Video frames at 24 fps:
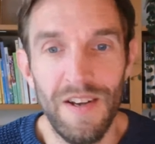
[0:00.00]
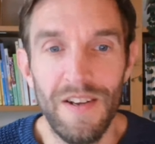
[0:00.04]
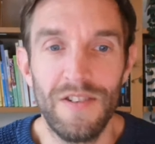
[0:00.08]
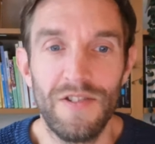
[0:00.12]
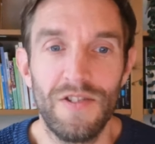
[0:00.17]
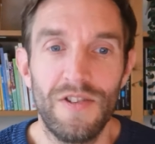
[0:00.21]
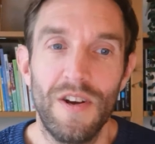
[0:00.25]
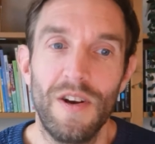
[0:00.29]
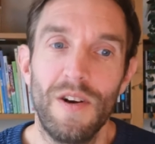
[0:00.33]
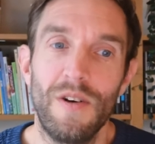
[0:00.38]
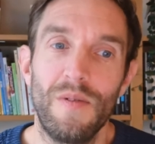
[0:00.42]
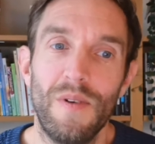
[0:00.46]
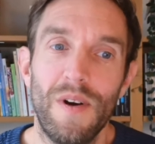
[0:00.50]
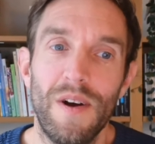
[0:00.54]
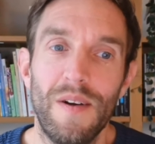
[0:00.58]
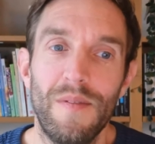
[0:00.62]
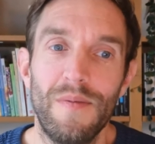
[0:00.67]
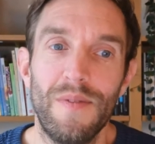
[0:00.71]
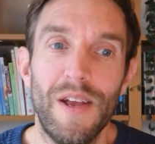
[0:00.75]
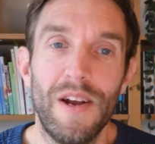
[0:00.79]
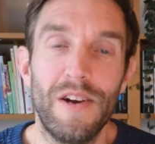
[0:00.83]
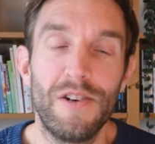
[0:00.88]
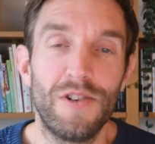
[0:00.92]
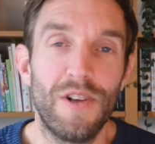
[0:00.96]
So
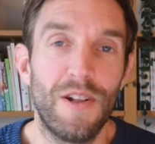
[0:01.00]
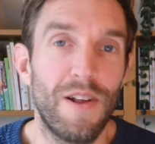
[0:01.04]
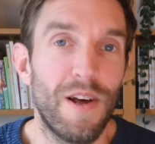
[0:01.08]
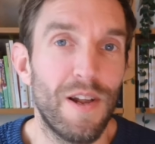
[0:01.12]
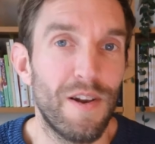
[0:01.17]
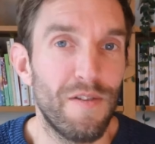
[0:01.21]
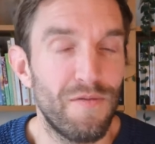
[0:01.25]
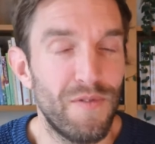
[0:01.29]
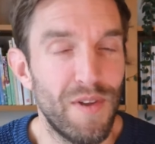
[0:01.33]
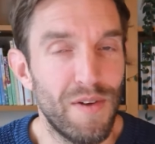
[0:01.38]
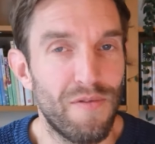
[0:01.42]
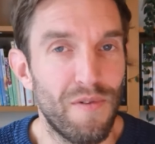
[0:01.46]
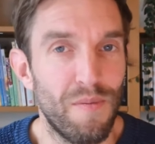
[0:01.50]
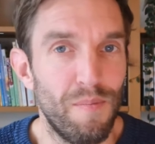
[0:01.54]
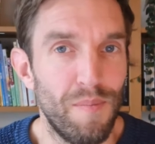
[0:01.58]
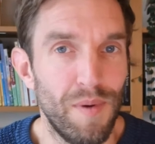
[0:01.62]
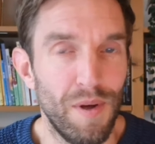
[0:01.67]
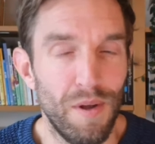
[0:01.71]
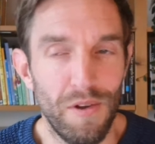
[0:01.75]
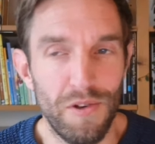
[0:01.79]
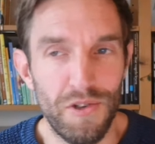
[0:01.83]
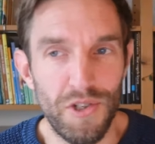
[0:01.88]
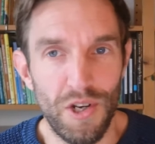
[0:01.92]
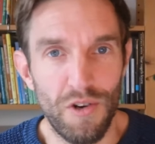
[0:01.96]
um, there's a lot of different
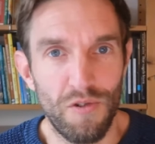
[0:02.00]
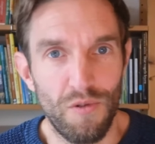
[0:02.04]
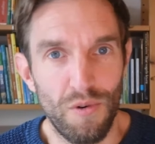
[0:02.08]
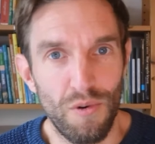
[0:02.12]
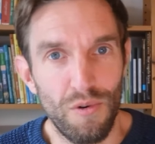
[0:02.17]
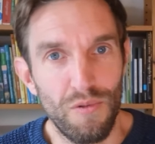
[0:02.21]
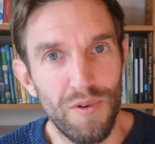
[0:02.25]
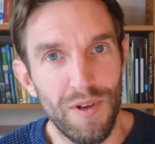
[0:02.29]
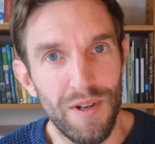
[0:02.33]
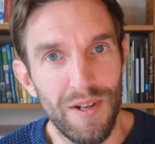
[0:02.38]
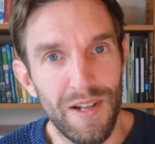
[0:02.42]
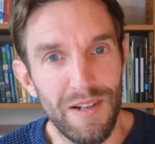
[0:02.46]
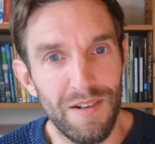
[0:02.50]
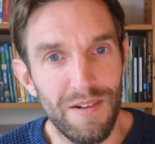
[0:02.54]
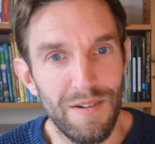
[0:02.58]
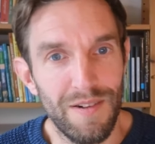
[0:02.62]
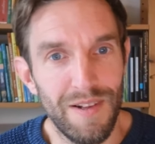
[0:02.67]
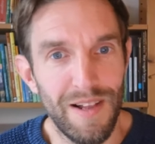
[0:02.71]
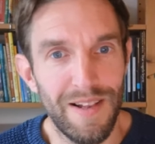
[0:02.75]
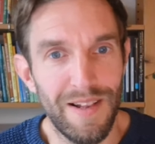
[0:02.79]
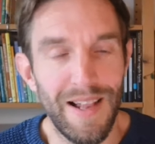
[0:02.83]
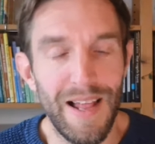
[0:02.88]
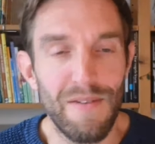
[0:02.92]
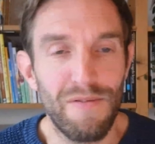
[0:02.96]
builders in Groovy that,
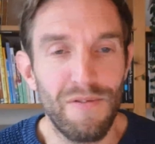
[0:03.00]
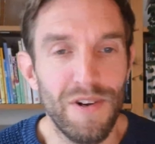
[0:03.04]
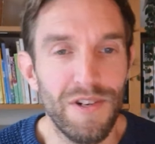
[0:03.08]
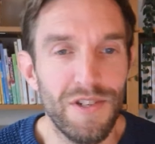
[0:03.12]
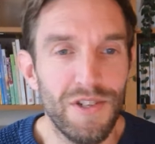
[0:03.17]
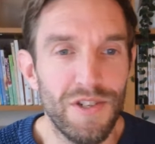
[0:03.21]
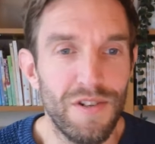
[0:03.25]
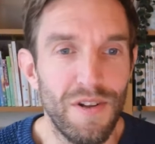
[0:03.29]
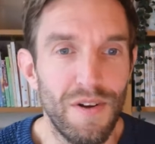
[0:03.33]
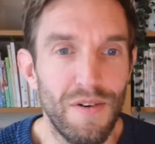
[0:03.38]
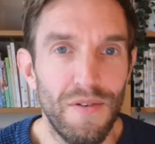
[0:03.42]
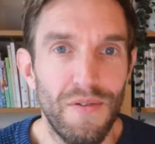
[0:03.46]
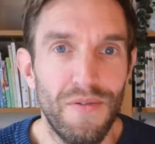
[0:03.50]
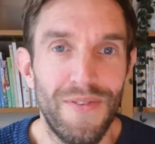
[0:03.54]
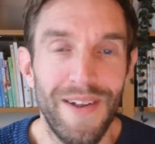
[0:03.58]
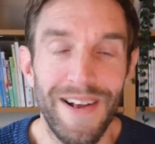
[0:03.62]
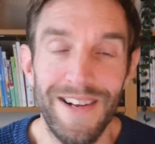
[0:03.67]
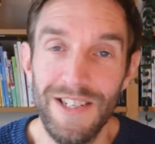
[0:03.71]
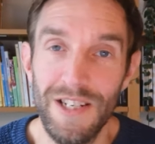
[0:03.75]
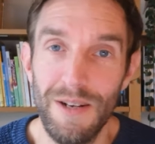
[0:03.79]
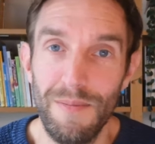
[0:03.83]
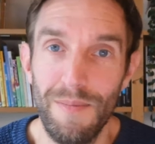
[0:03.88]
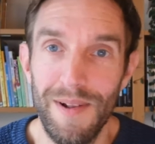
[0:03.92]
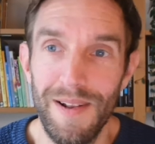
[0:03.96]
that leverage the
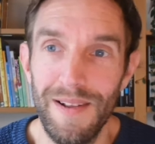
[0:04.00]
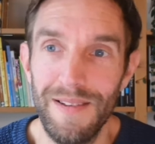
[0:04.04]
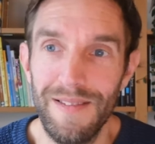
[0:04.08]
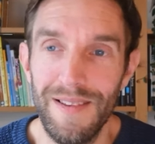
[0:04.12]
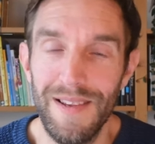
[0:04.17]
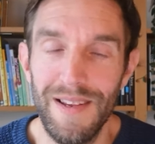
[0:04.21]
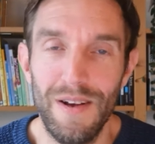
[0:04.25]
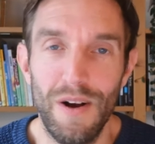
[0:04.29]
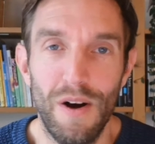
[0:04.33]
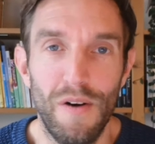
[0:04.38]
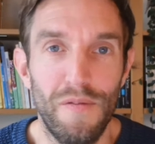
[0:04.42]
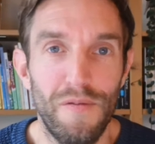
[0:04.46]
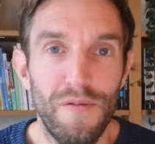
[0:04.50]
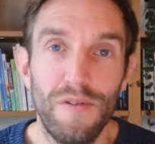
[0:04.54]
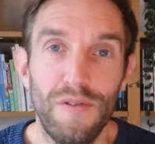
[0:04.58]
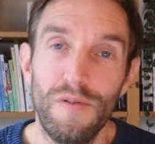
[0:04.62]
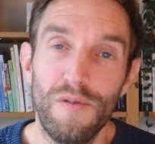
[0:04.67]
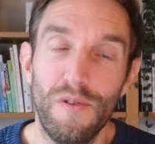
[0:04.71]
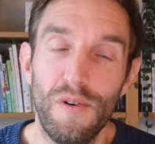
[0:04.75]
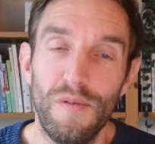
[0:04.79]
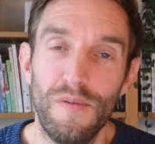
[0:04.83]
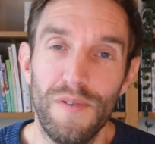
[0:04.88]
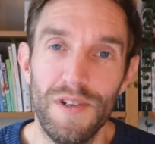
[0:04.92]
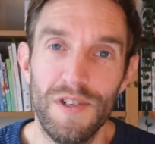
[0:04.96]
flexibility of
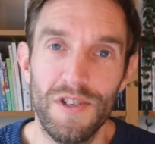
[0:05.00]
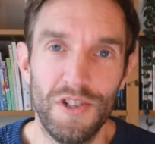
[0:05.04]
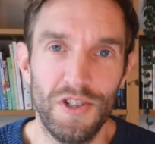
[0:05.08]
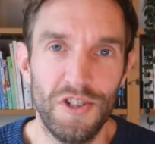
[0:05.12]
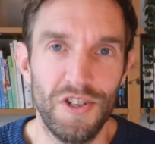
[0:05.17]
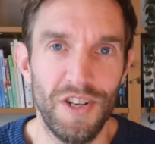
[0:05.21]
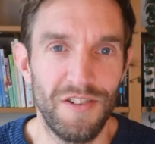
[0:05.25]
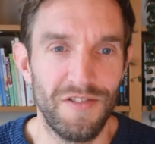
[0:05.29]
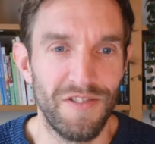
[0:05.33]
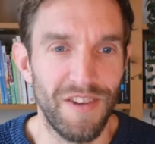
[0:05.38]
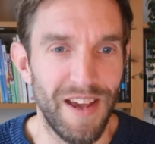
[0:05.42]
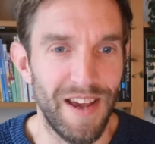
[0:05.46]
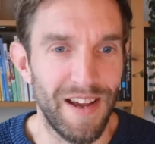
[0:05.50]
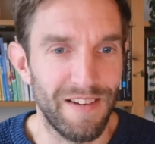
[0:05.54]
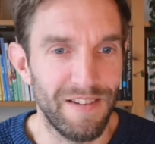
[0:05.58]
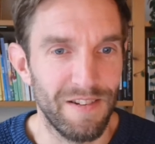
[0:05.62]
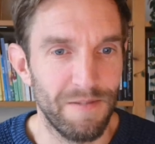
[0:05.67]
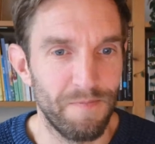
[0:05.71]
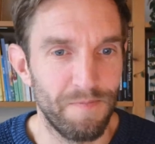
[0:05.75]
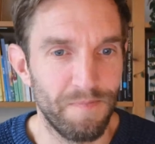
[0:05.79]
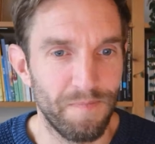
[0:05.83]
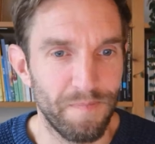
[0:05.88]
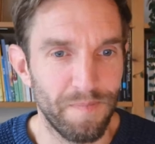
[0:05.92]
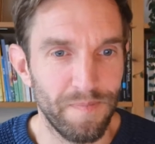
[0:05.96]
Groovy's syntax.